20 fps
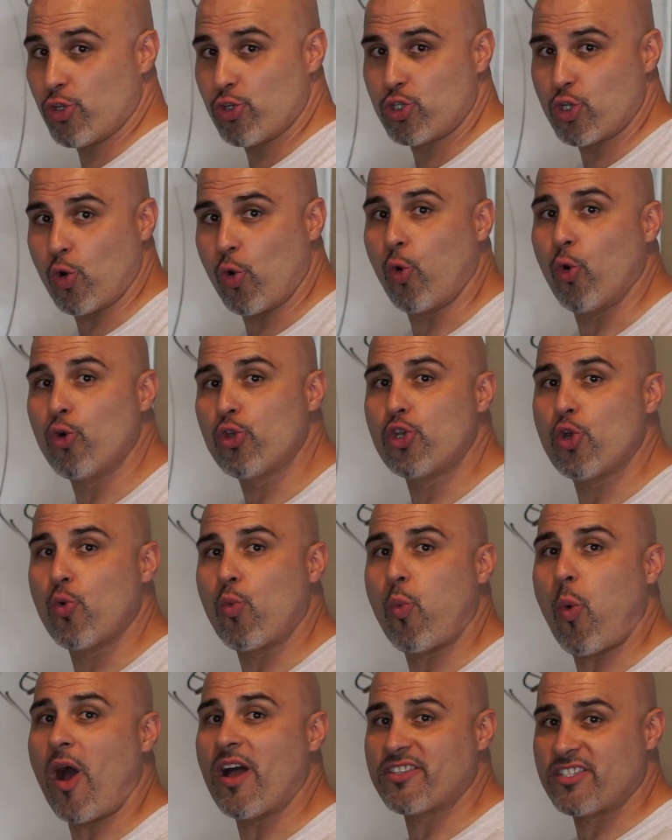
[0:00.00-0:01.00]
you to who you
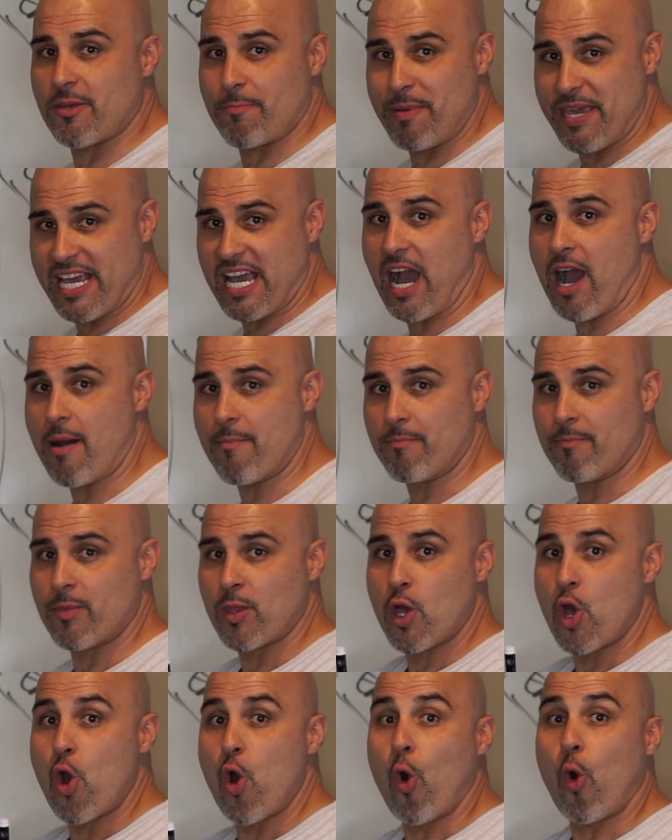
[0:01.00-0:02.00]
want to become,
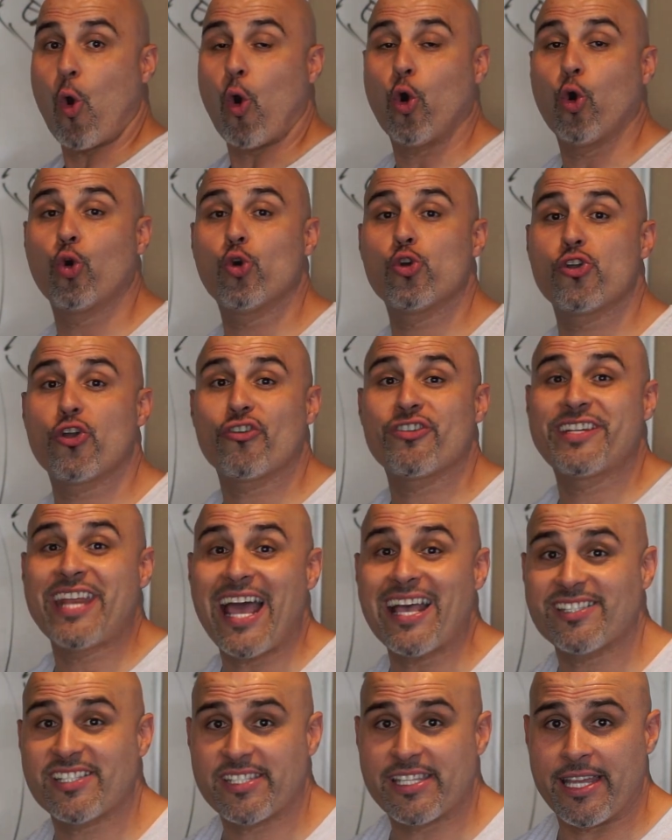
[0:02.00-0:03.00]
or who you're
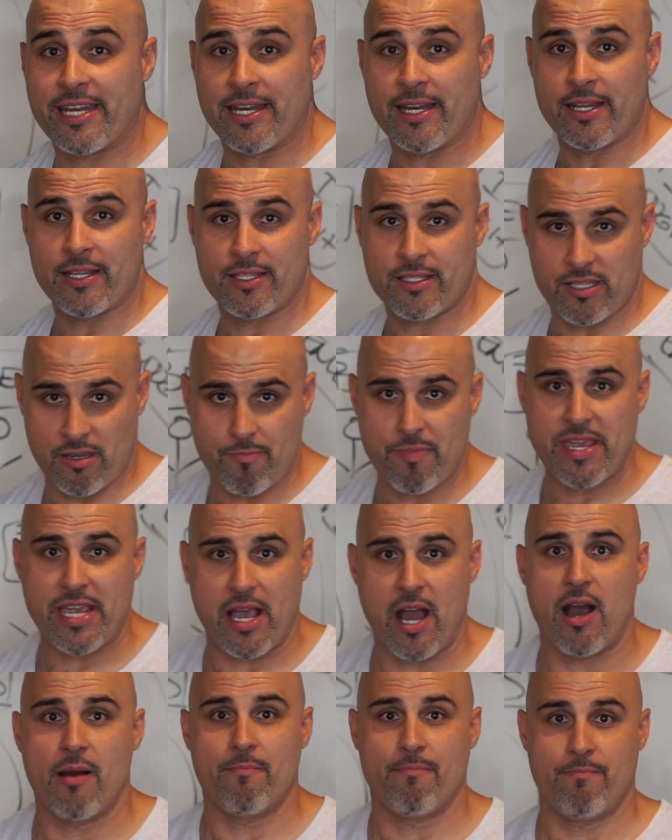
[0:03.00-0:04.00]
destined to
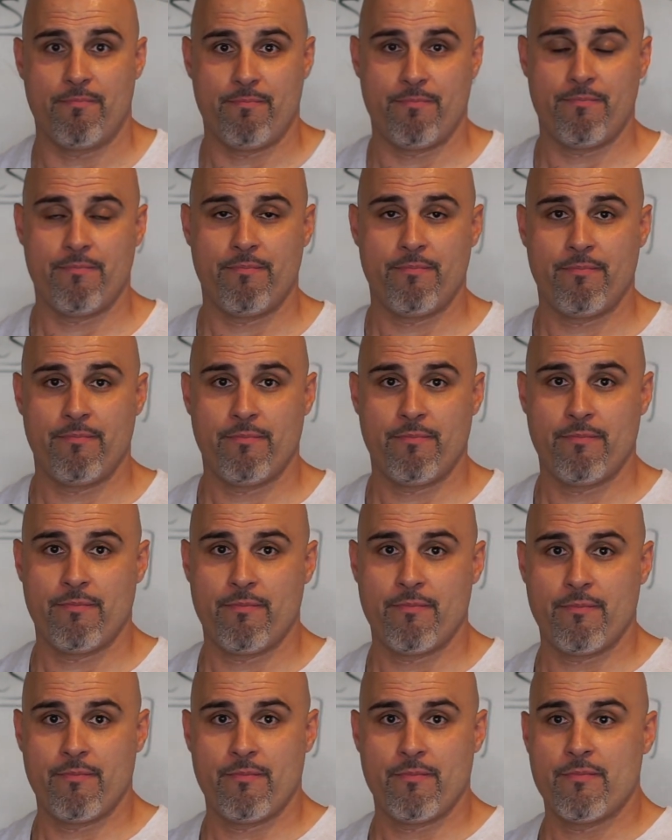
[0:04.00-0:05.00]
become,
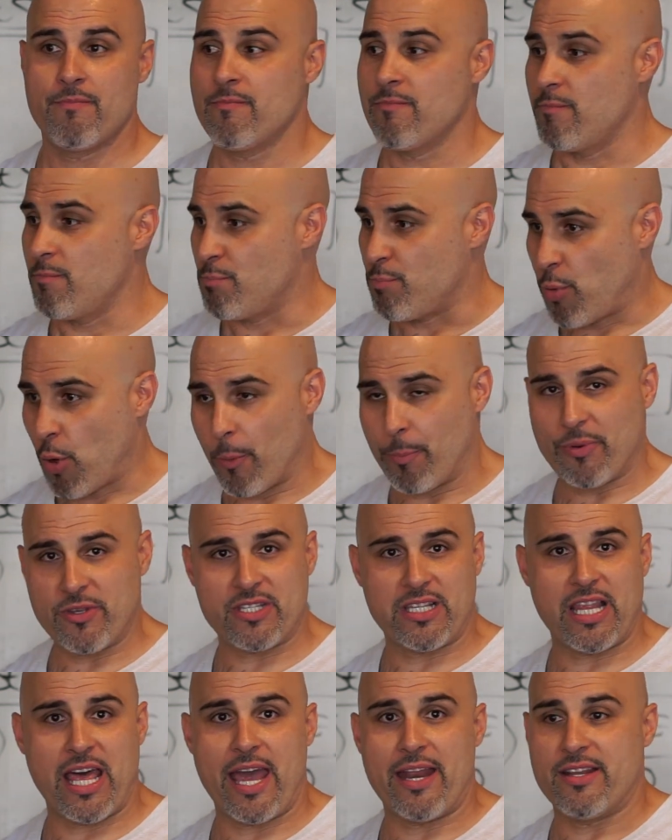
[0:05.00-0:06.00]

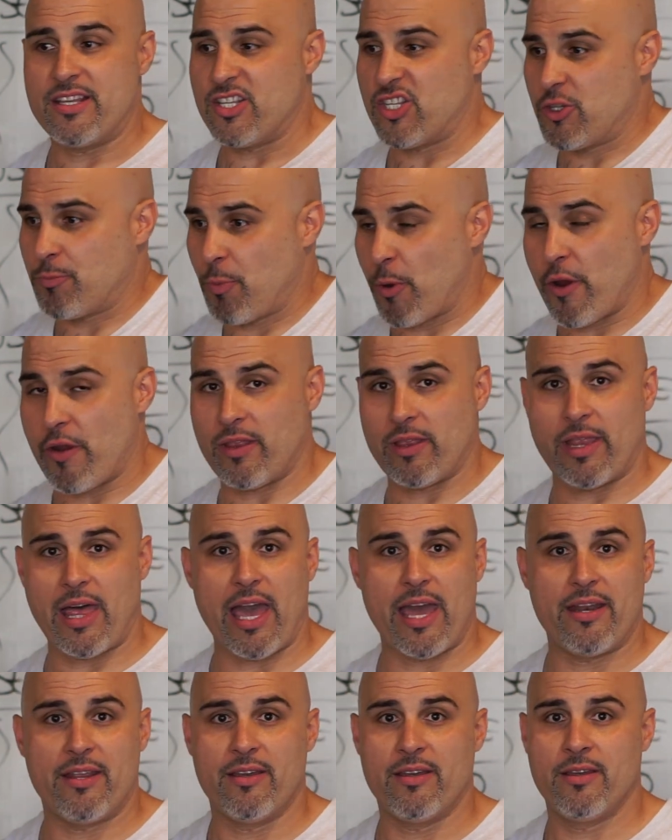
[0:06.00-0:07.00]
purpose-led,
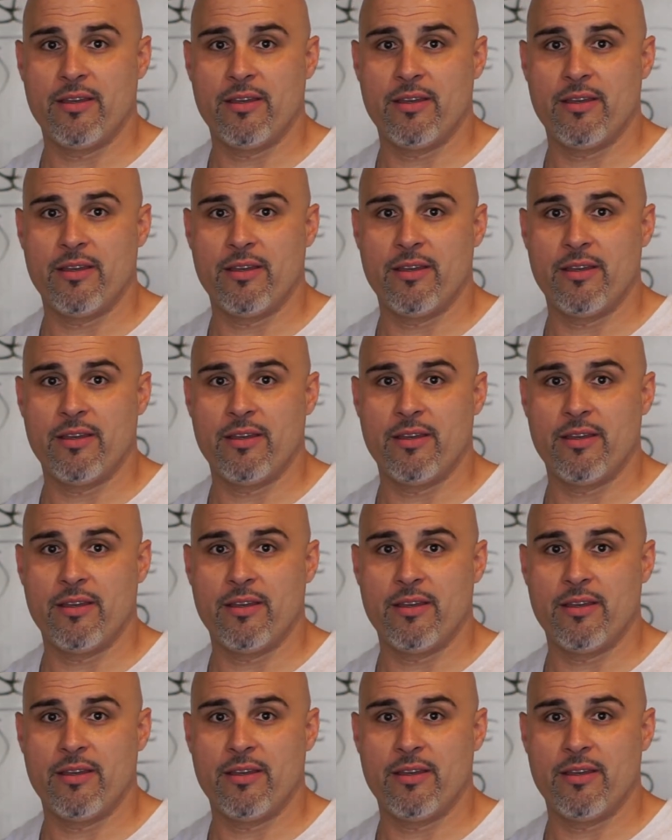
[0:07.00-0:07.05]
spirit-led,